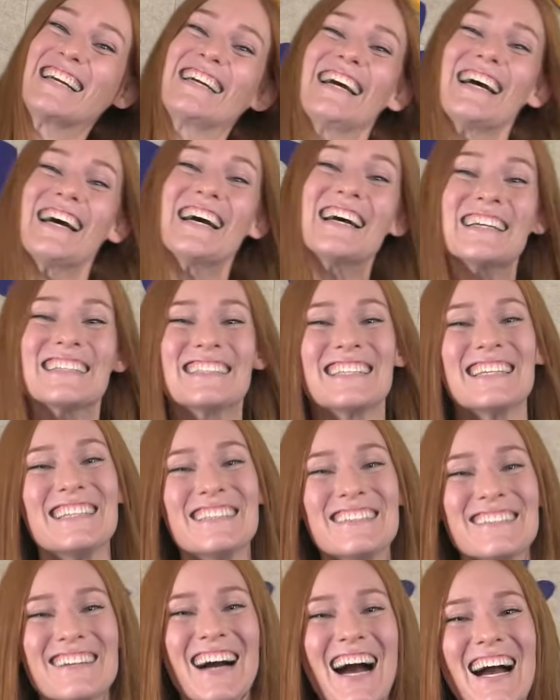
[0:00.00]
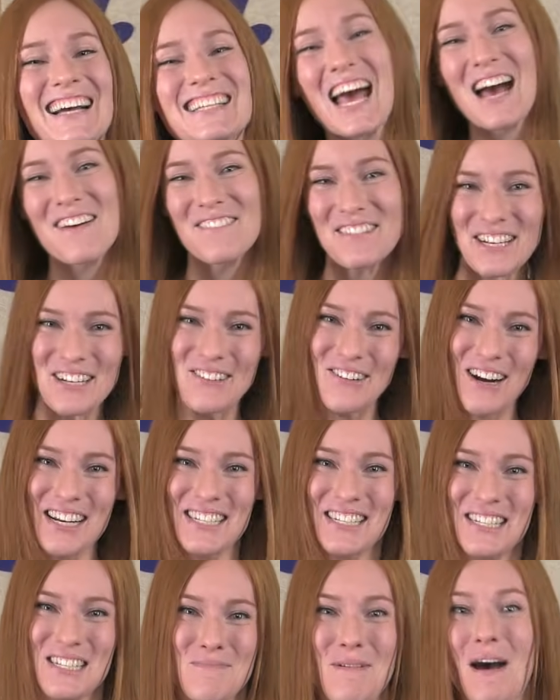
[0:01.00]
Do you guys have any
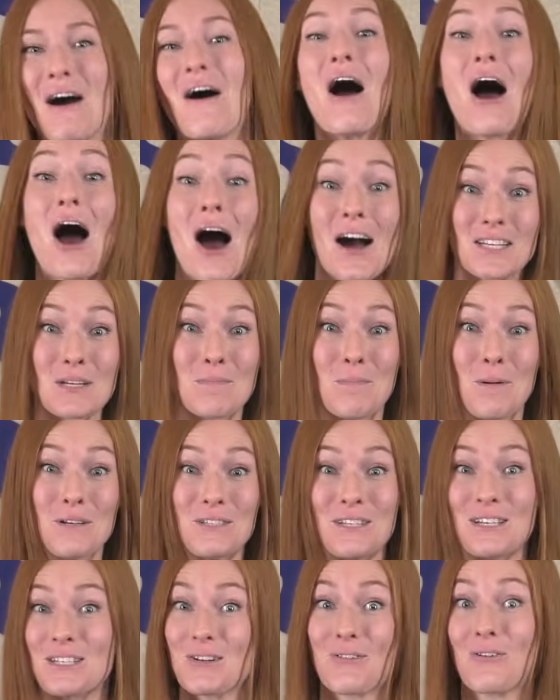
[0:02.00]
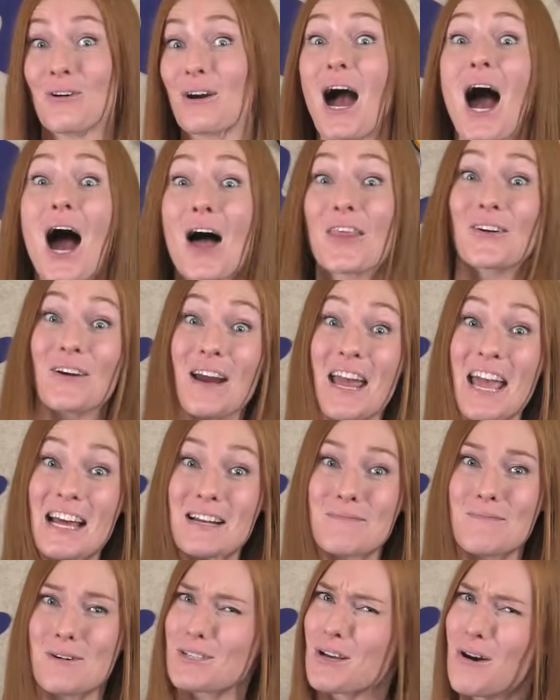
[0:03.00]
questions about octopuses or other
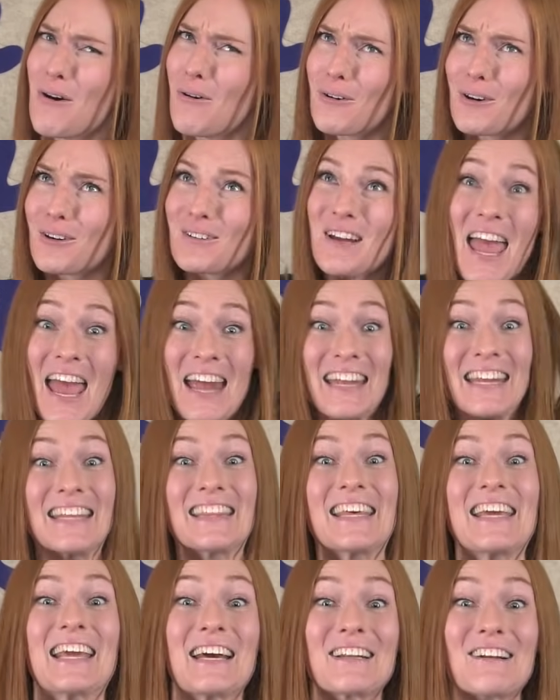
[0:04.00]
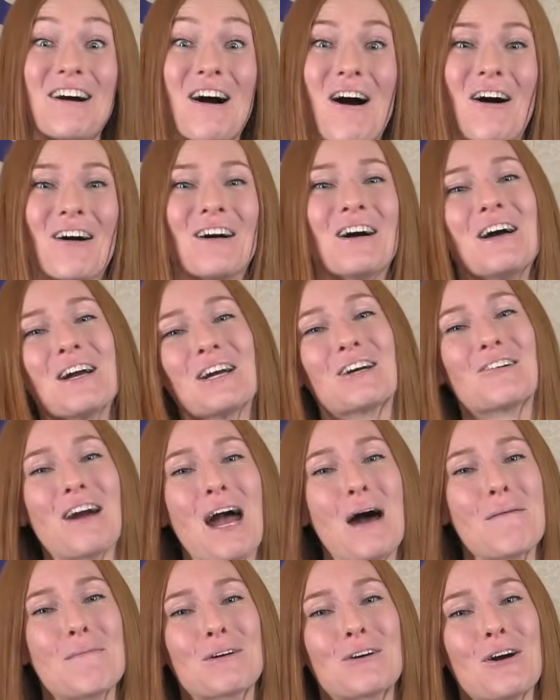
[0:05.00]
animals or anything at all?
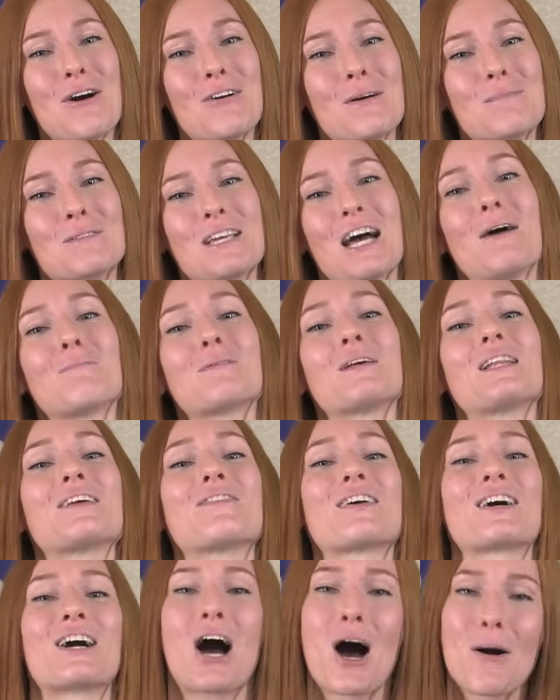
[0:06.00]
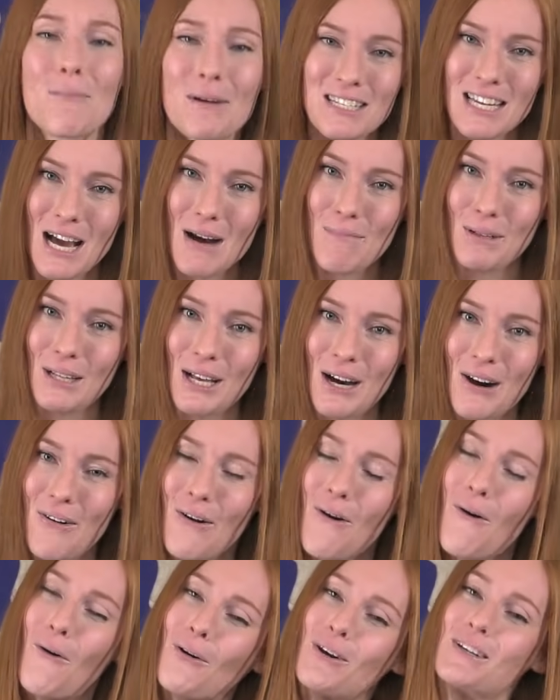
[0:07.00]
Grab a grown-up to help you leave a comment down
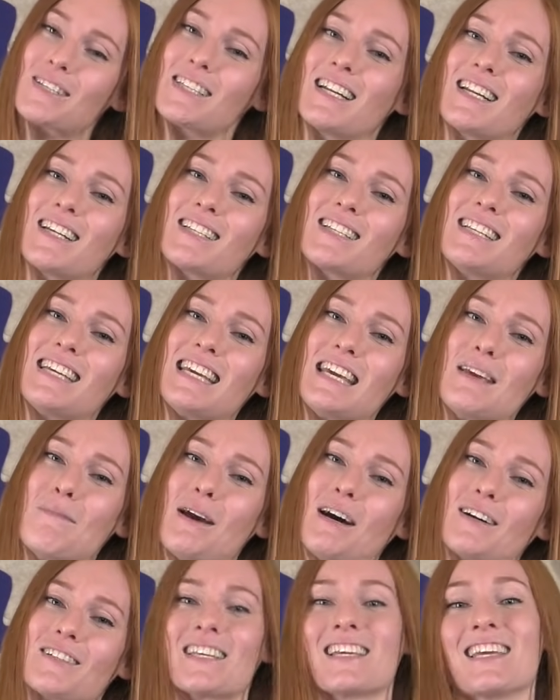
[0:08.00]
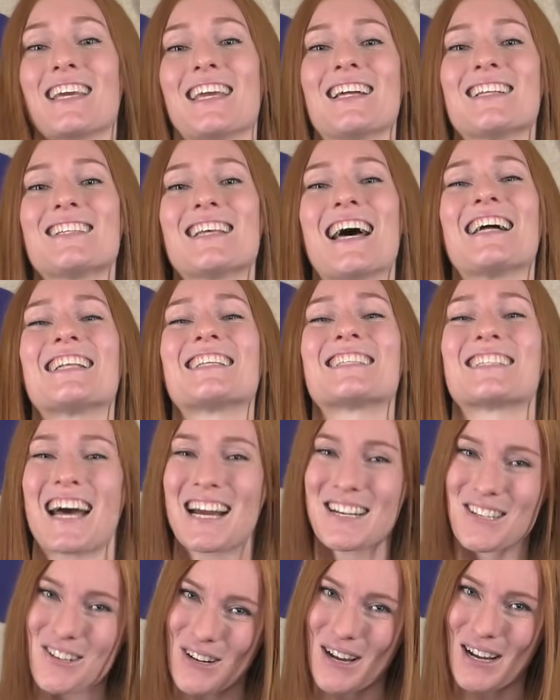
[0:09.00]
below or send us an email to
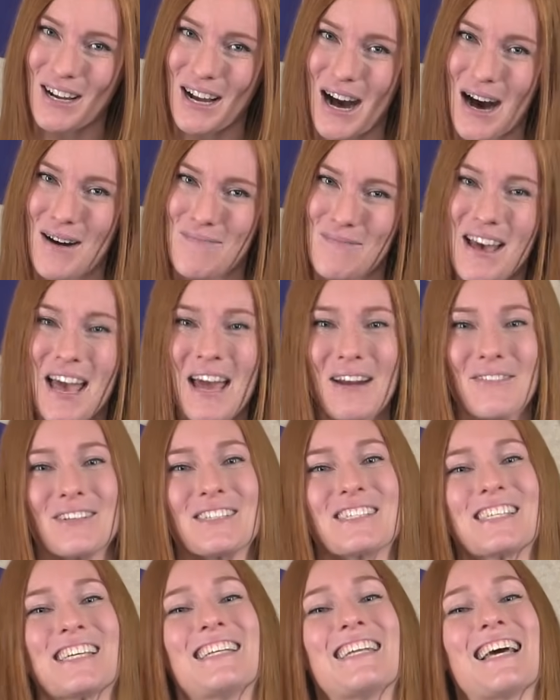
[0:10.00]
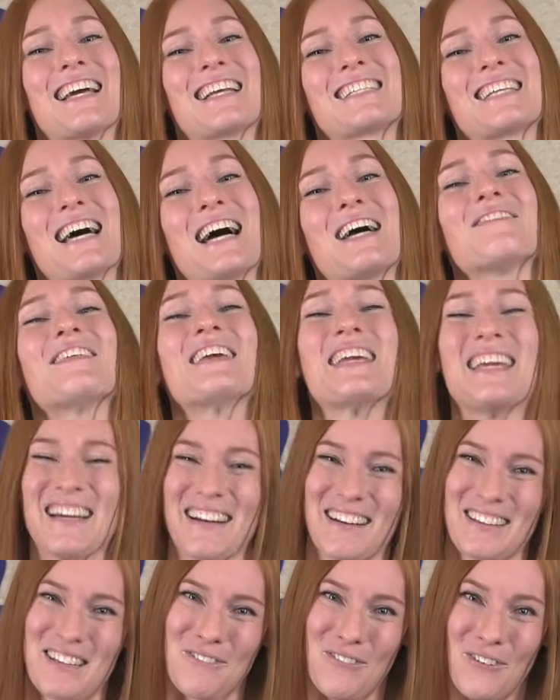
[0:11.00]
kids@scishow.com. And we'll see you next time
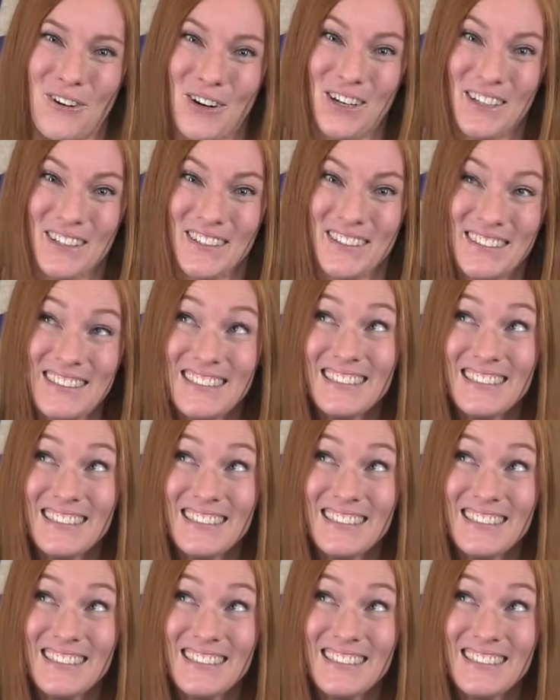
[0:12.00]
here at the Fort.